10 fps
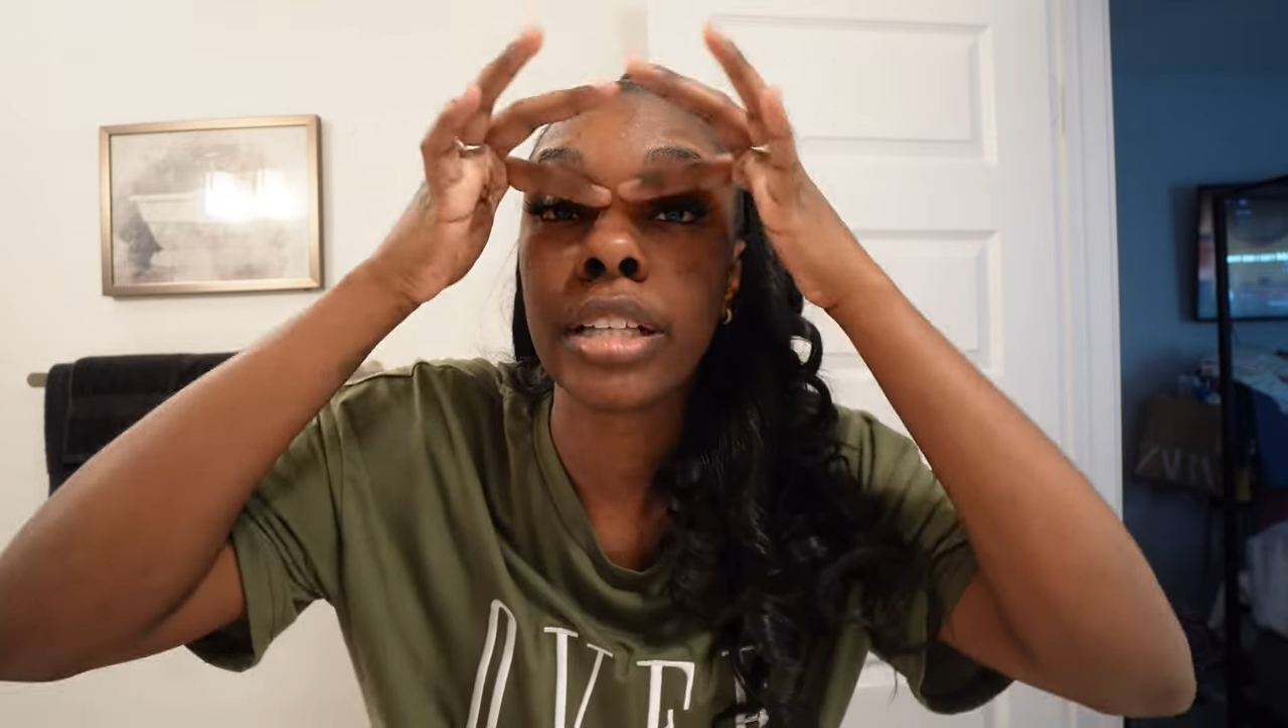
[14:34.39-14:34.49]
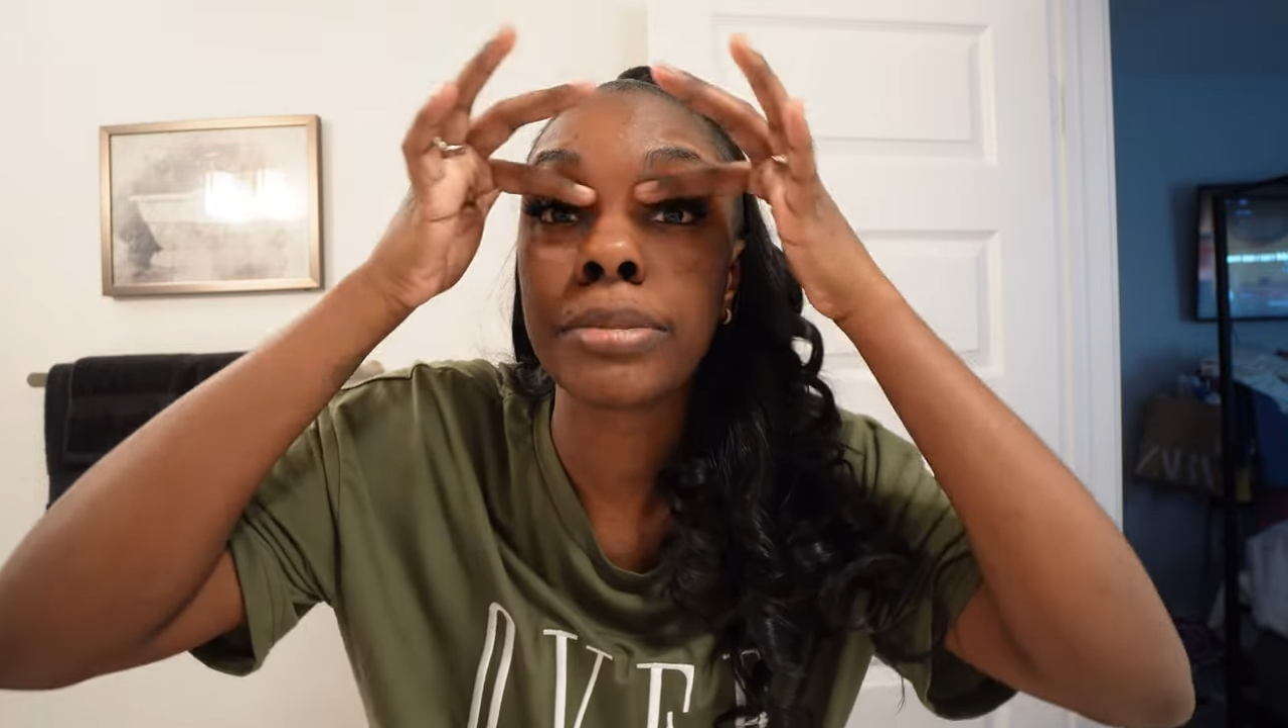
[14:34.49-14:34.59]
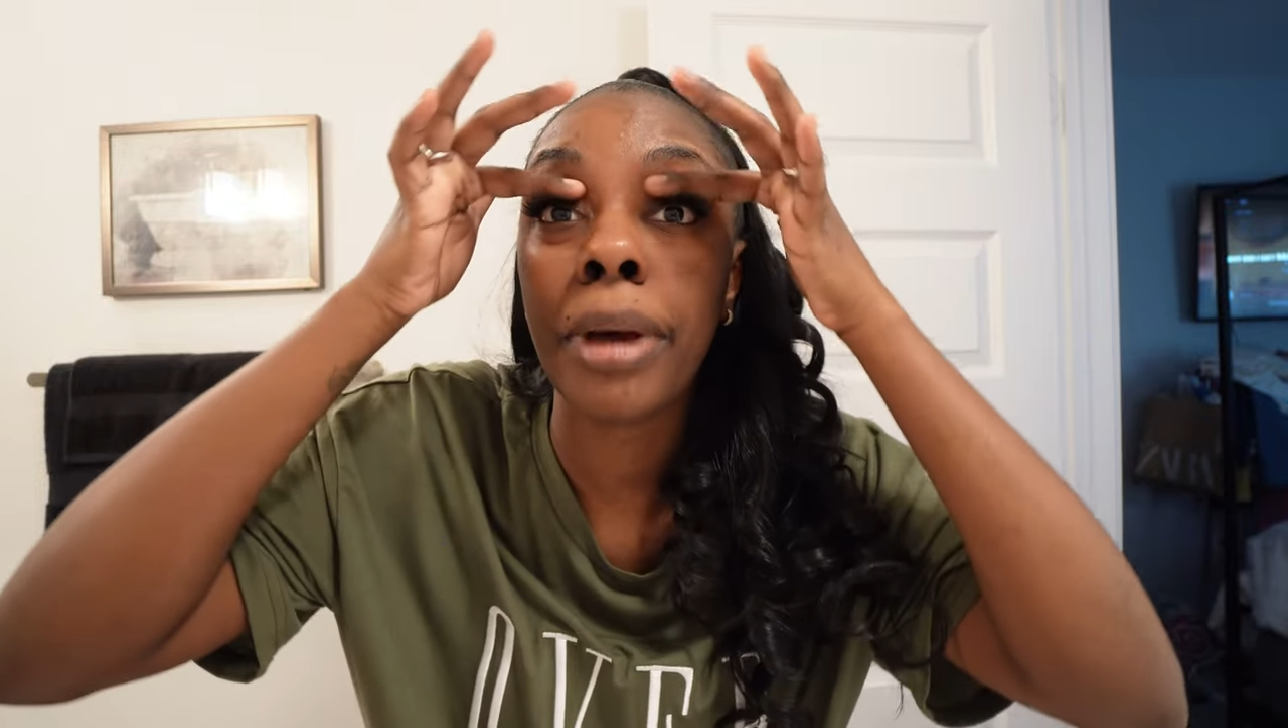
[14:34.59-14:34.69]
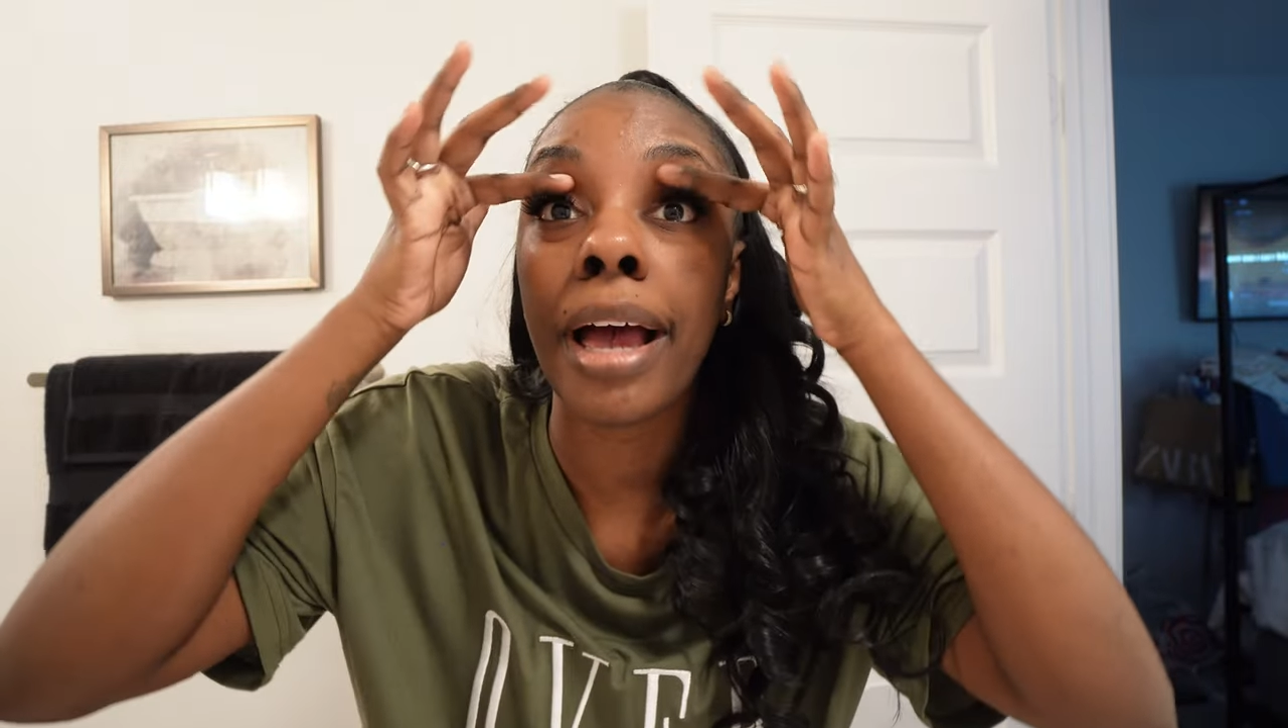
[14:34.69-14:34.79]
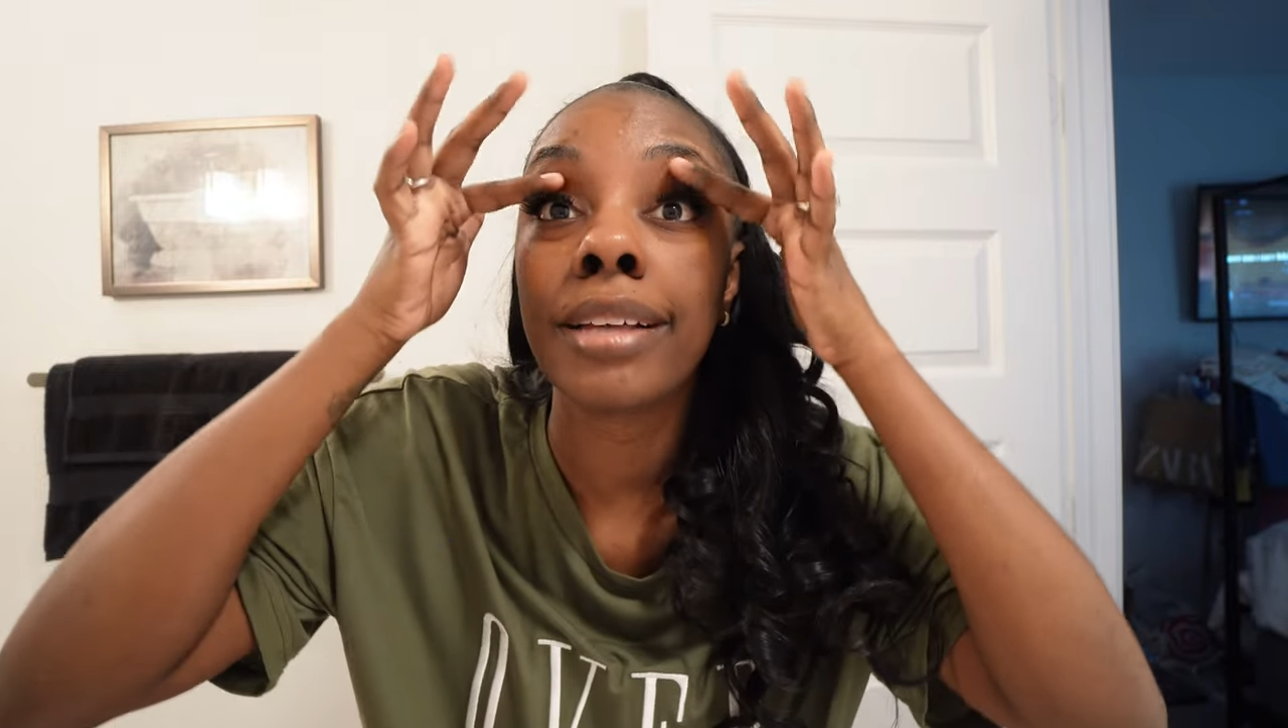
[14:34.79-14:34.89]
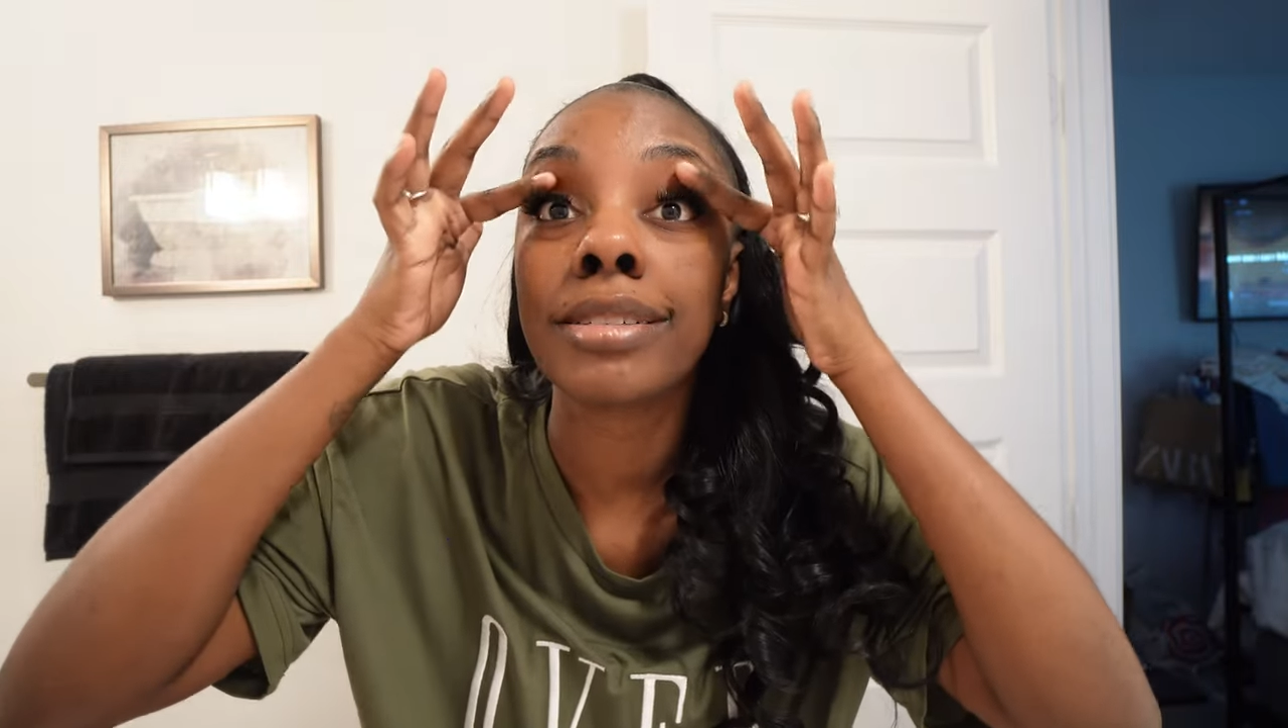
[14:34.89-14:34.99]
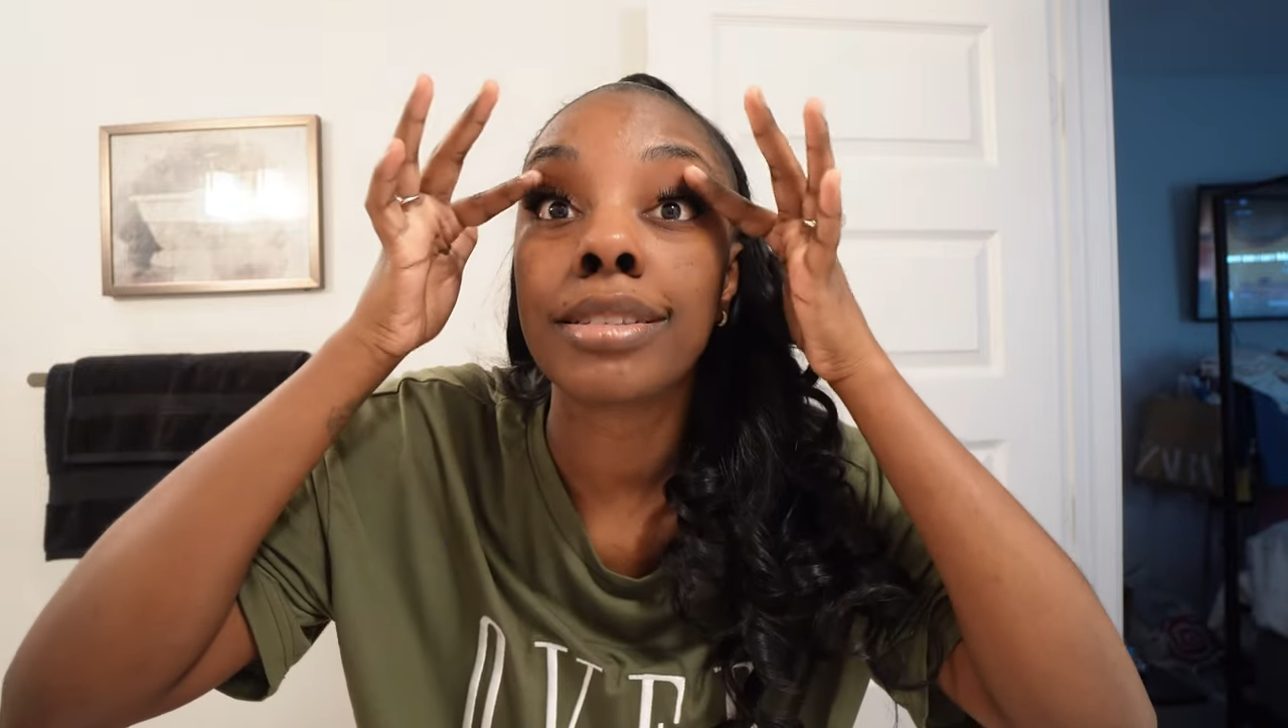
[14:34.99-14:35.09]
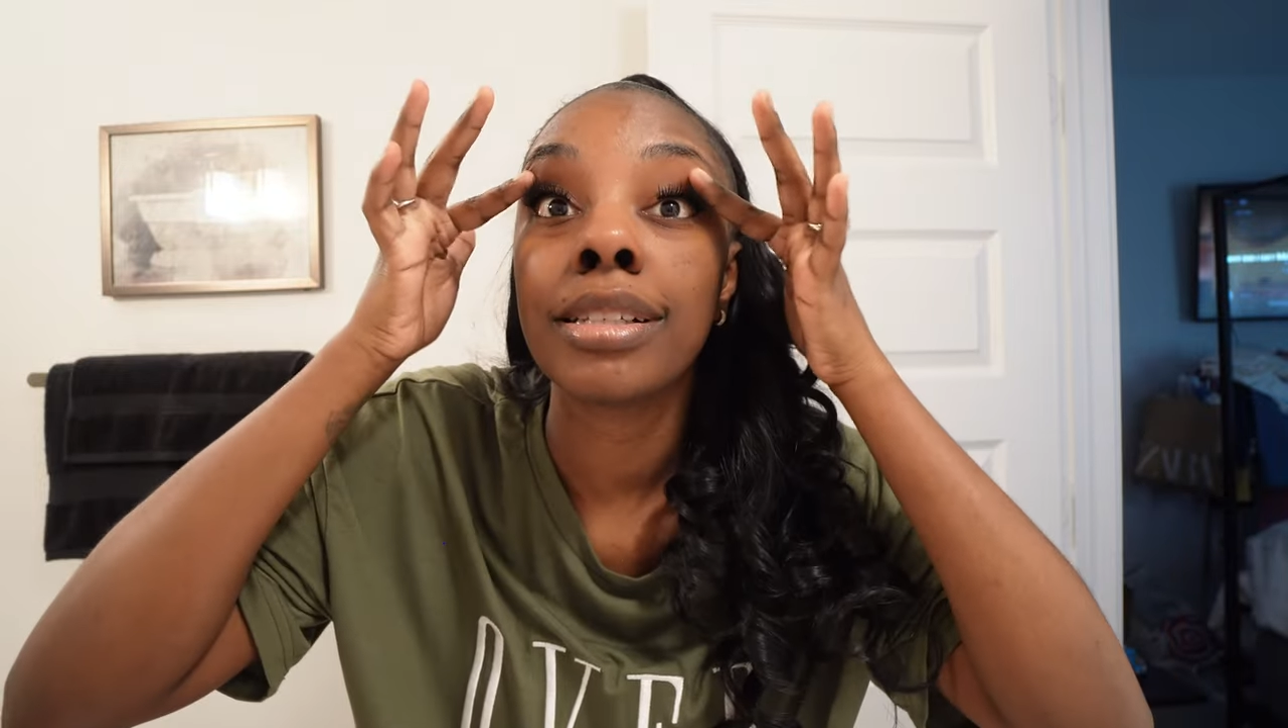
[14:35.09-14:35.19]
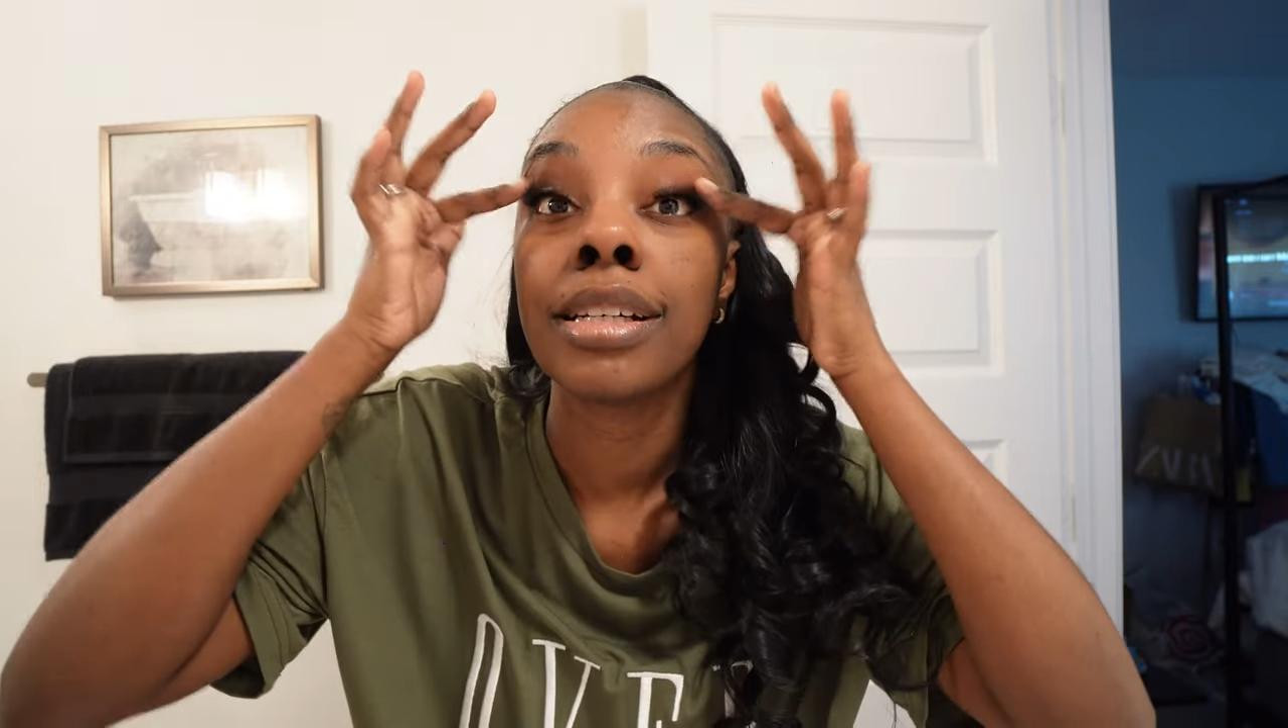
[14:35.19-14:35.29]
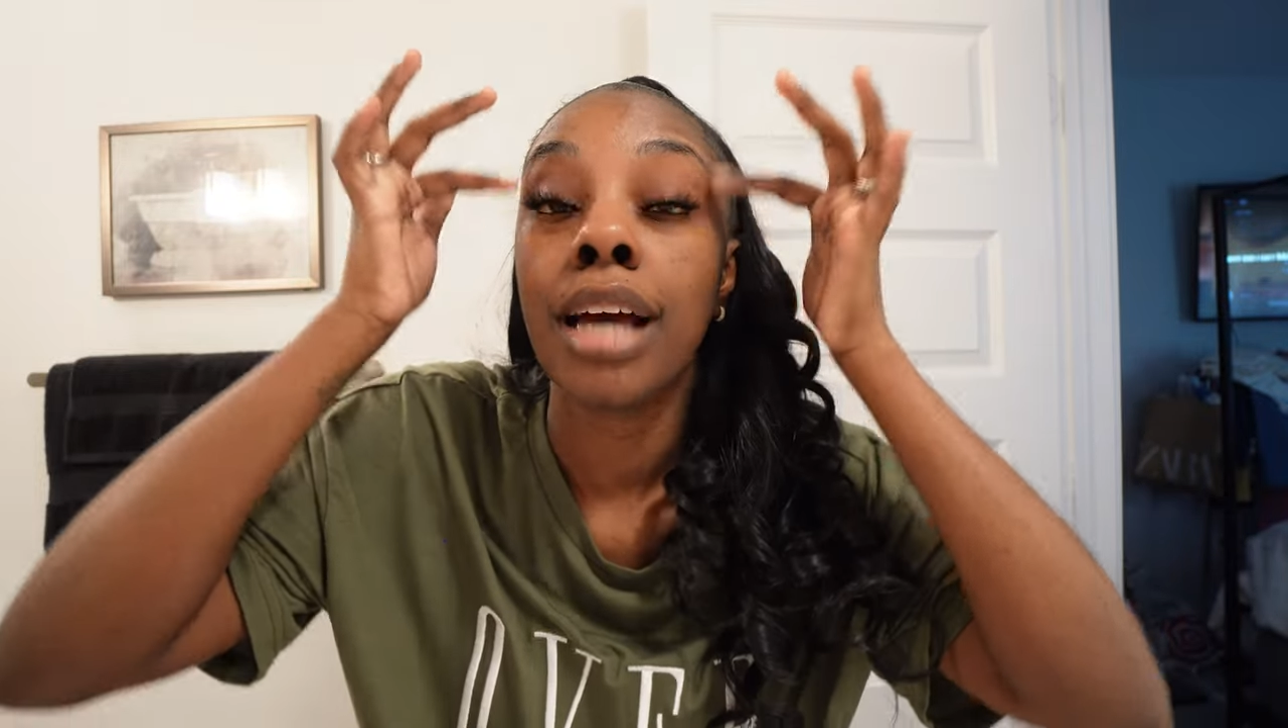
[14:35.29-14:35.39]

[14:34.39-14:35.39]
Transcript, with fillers: spots.